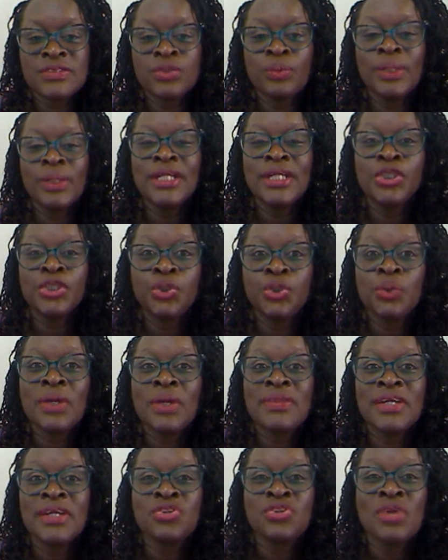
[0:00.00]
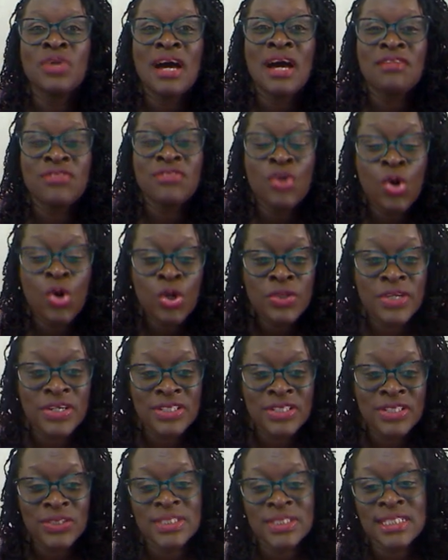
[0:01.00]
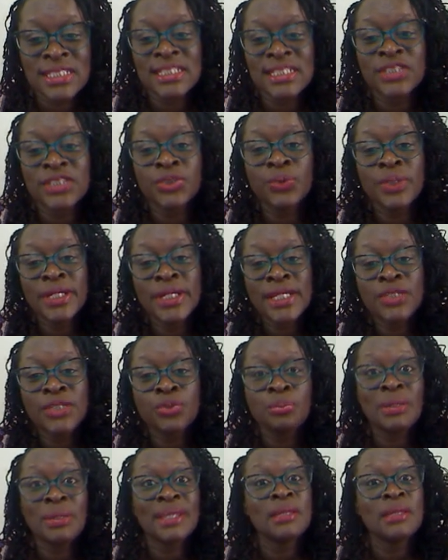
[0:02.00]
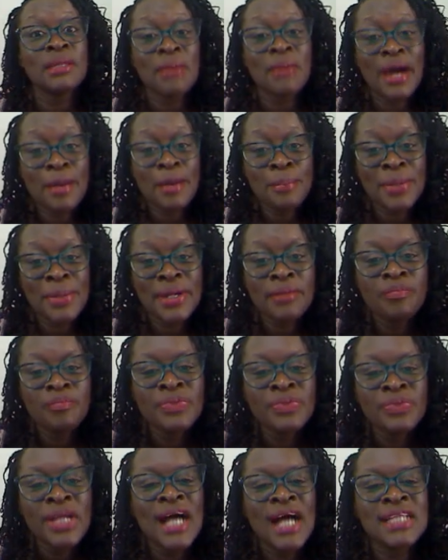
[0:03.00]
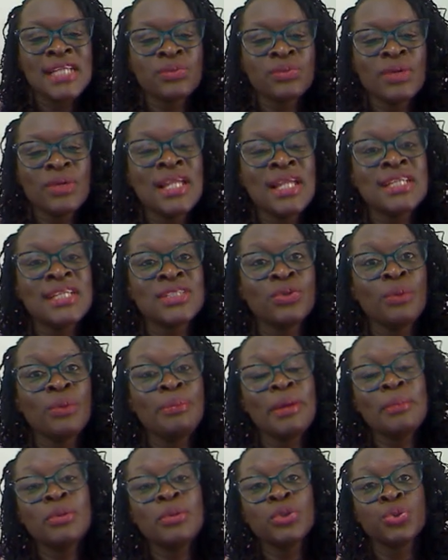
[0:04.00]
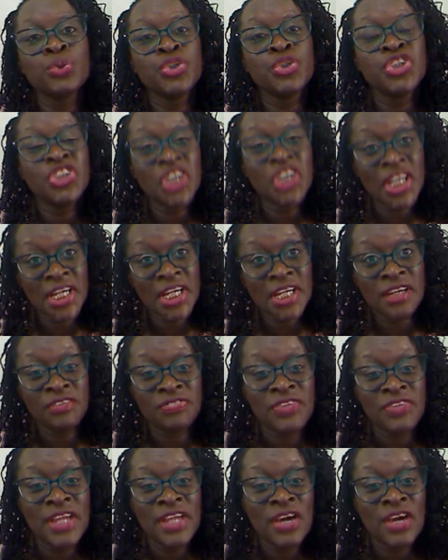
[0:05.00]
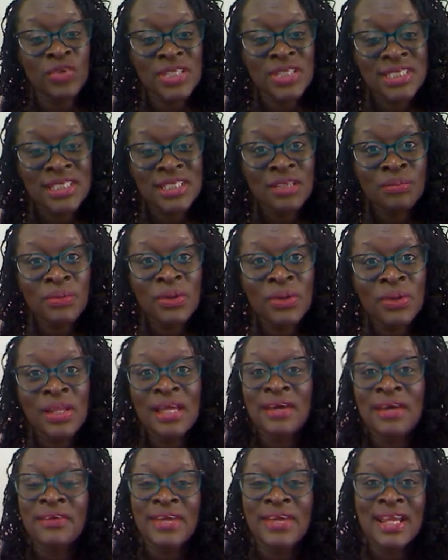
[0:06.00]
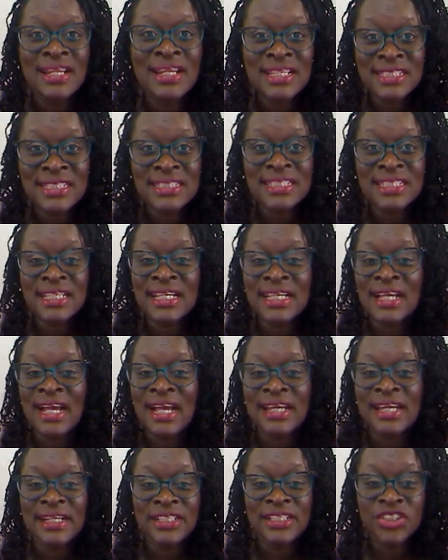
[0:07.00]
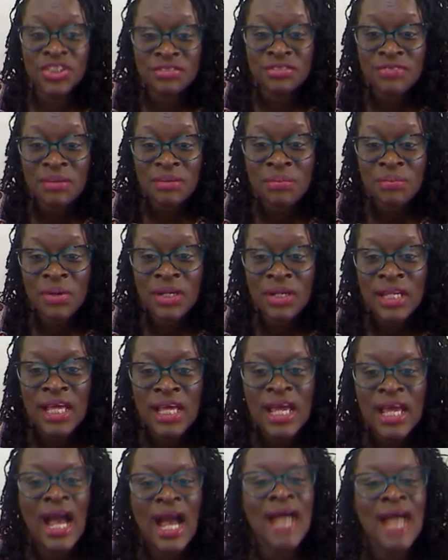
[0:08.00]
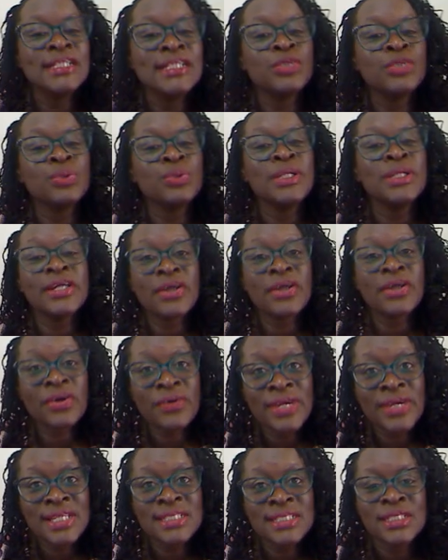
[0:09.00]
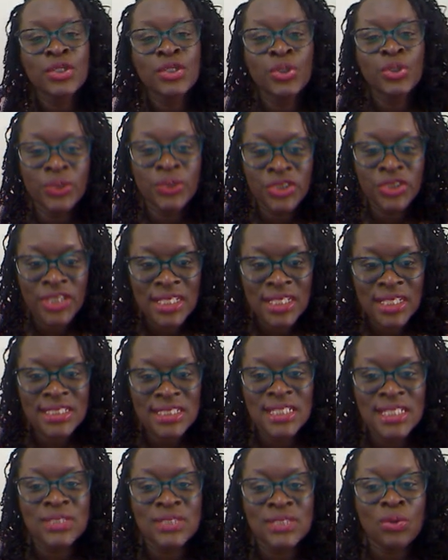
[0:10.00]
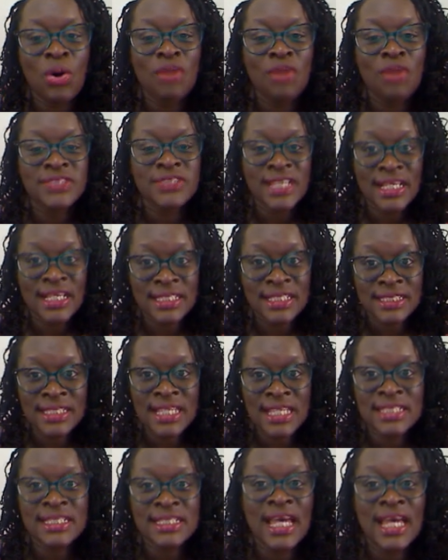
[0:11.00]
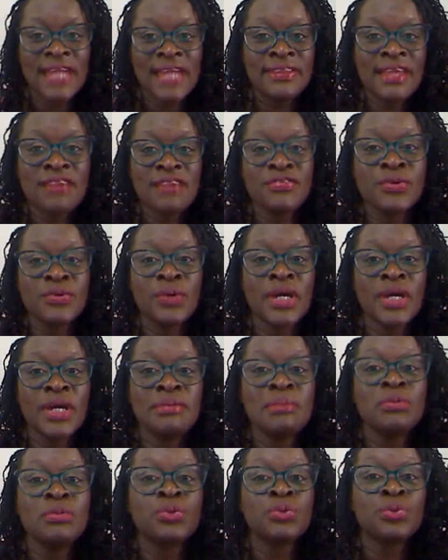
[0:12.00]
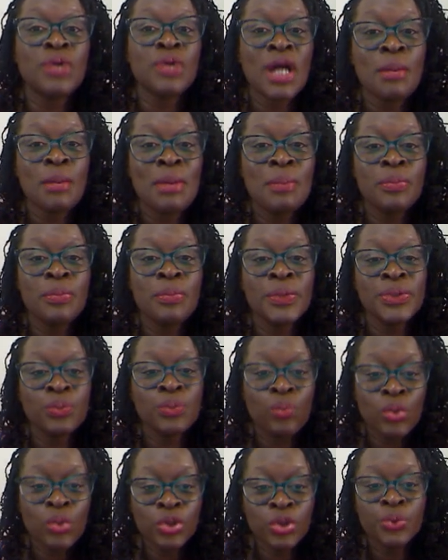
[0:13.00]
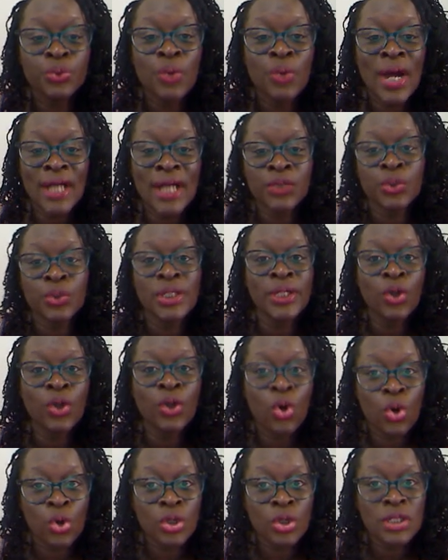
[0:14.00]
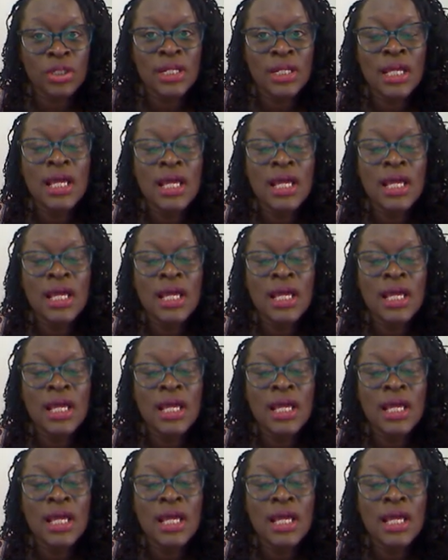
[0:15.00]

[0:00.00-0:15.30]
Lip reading: you will ensure that you'll have all the resources that you need to make them happen, as well as you'll be able to check if they are reasonable, realistic, and achievable, and it will increase your chances of success, and therefore you can be able to come up with what you actually call